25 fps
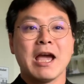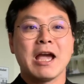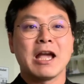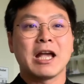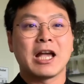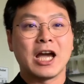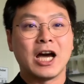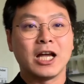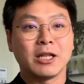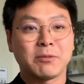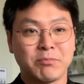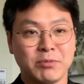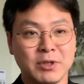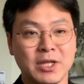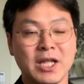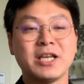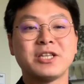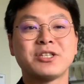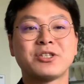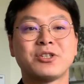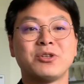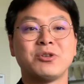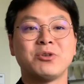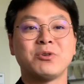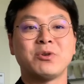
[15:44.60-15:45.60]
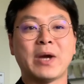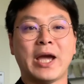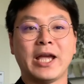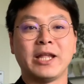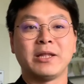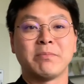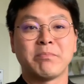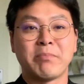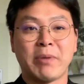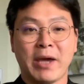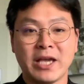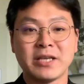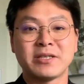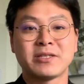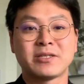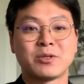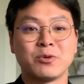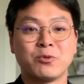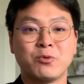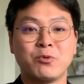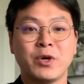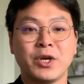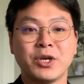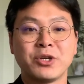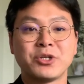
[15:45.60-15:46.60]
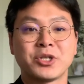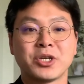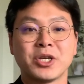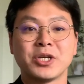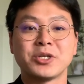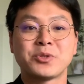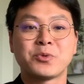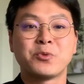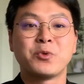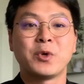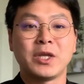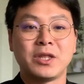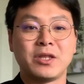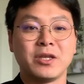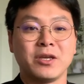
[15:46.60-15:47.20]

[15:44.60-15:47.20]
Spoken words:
God bless you and best wishes with